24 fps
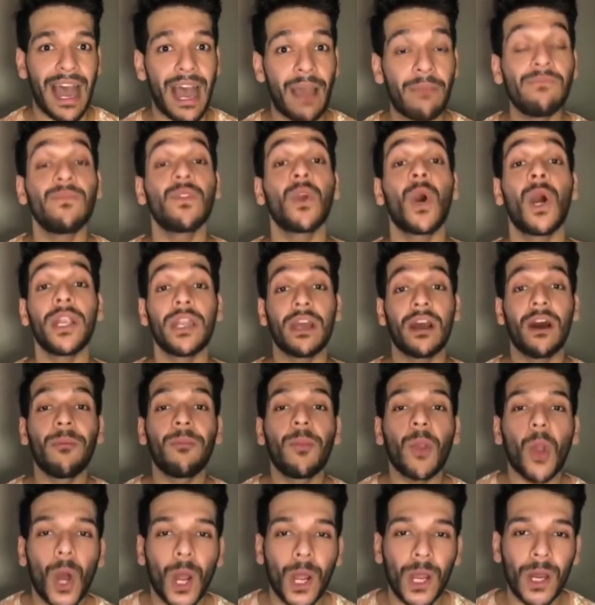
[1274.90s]
I'm not a
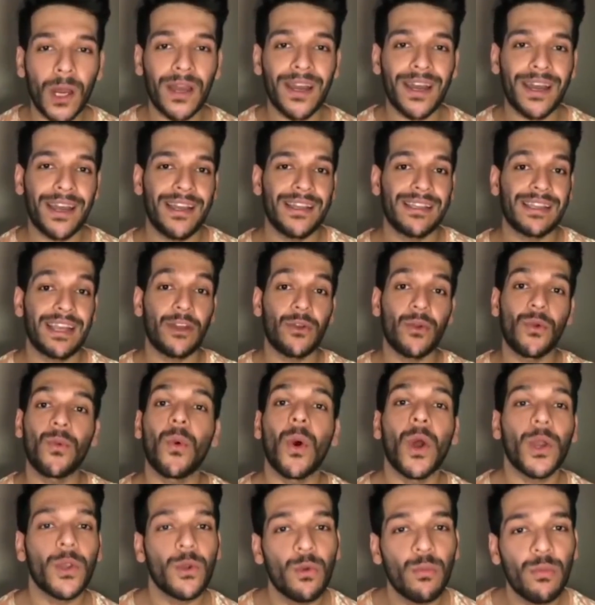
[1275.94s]
blogger, guys. I
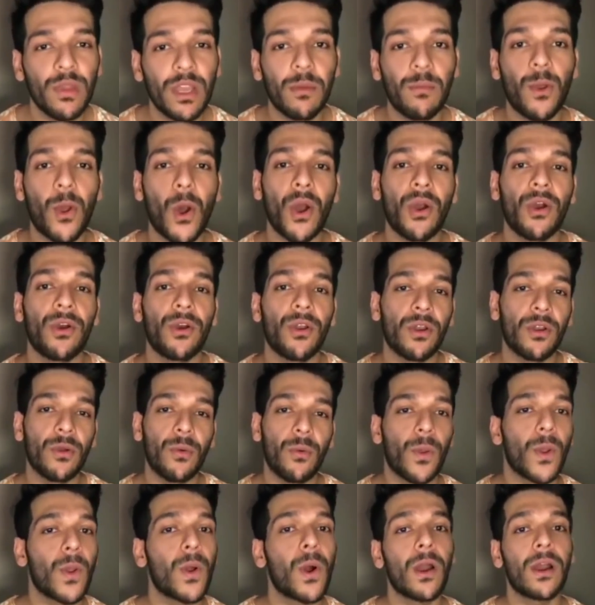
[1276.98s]
don't want to be a blogger or a
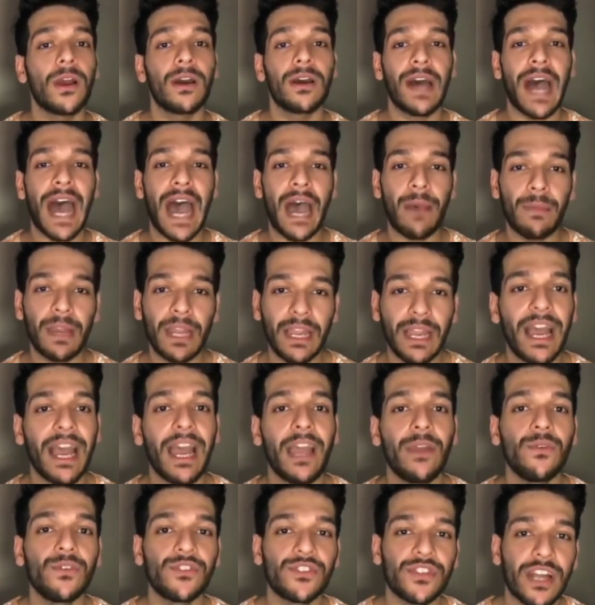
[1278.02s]
vlogger. I'm a
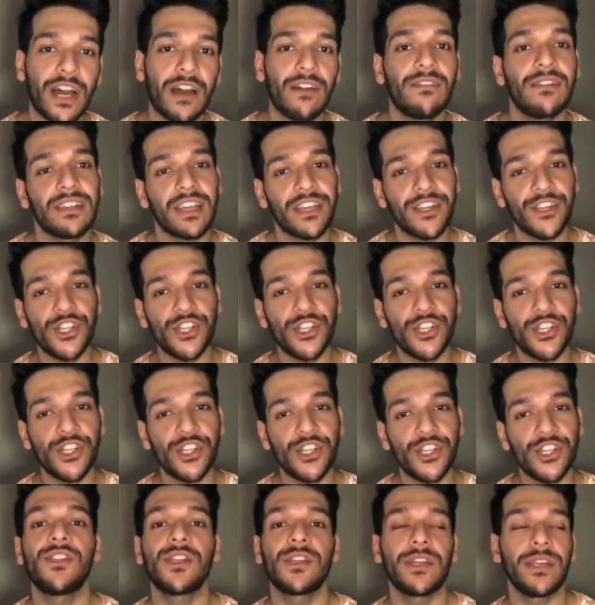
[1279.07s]
guy who travels and shares
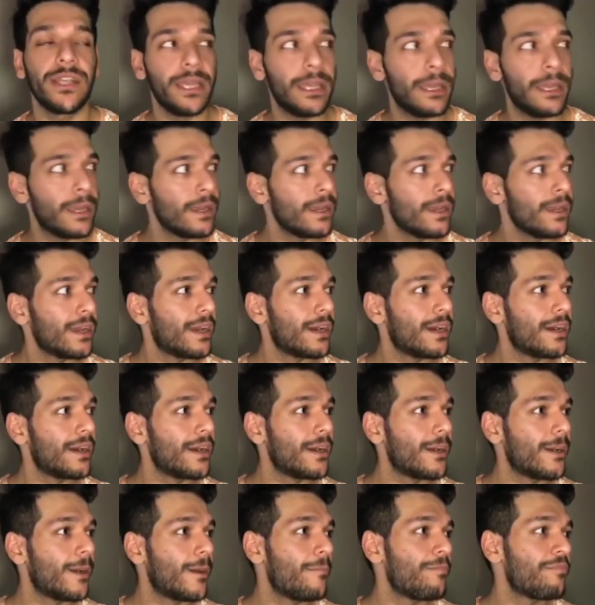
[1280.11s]
his journey.
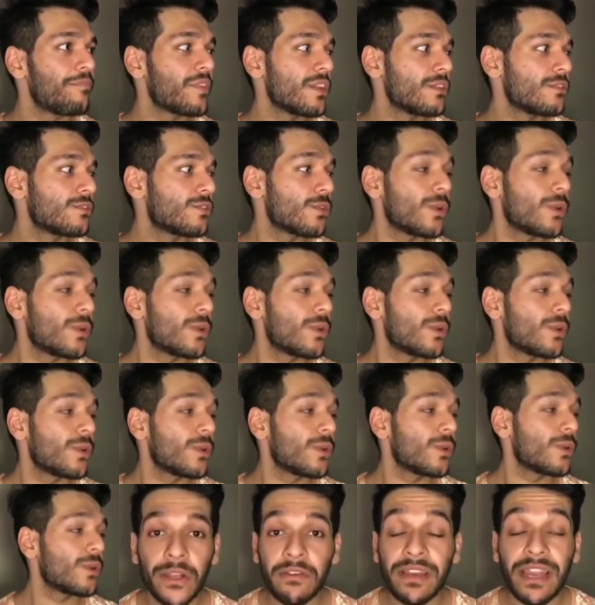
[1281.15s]
So I will
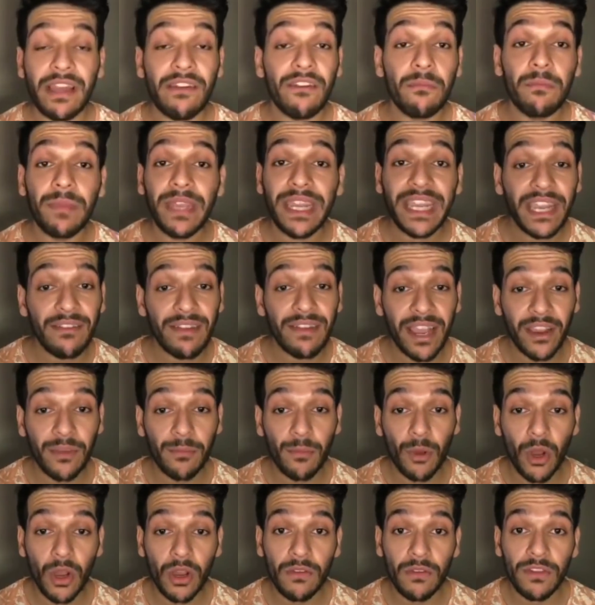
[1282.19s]
tell you, I will never behave like
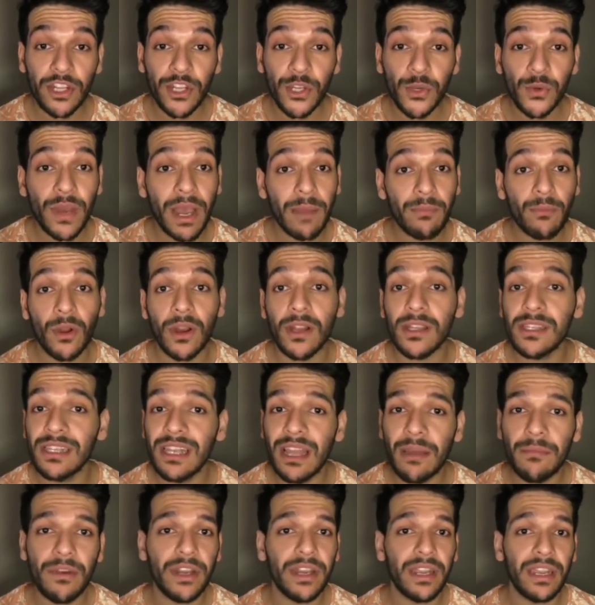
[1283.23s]
a blogger with you. I'm not a
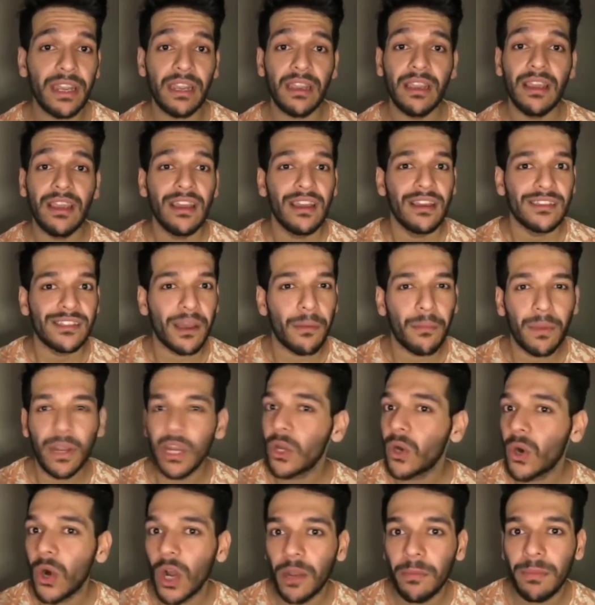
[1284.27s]
celebrity.
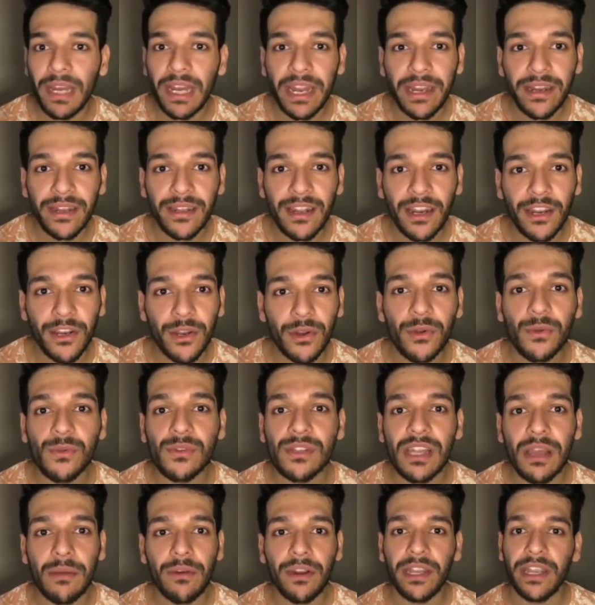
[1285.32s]
Somebody called me later that you're too
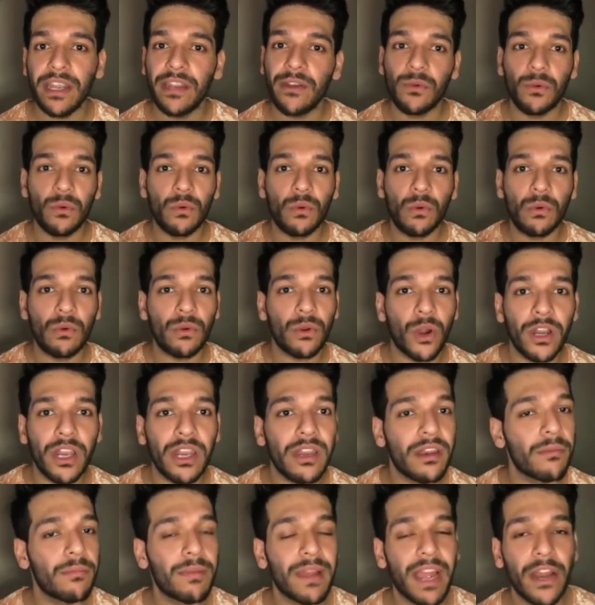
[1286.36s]
celebrity to
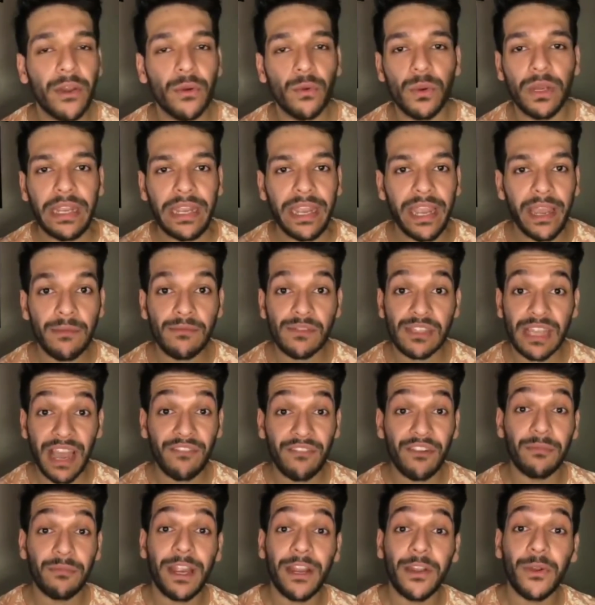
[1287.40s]
not reply to DMs.
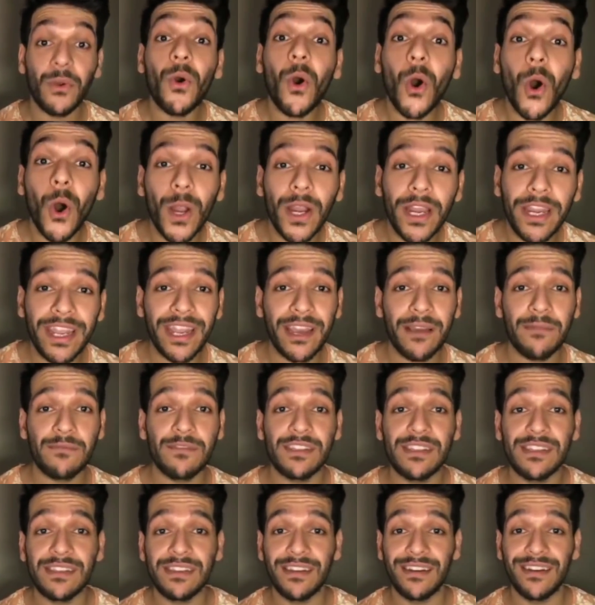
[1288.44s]
I've replied to all
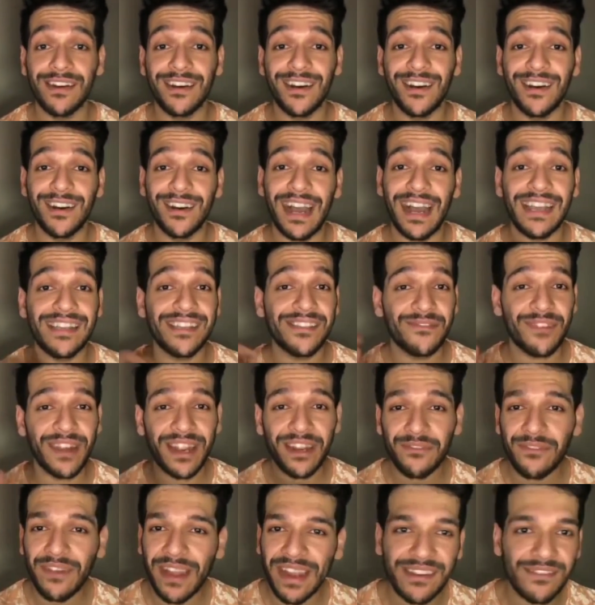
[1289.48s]
DMs. I just
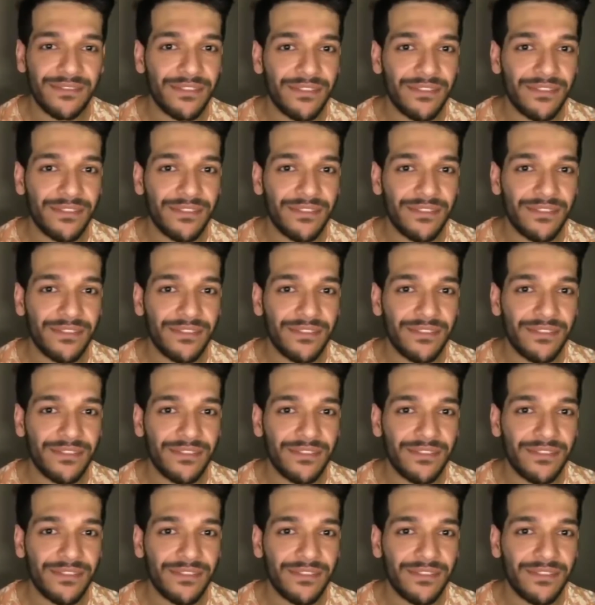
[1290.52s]
found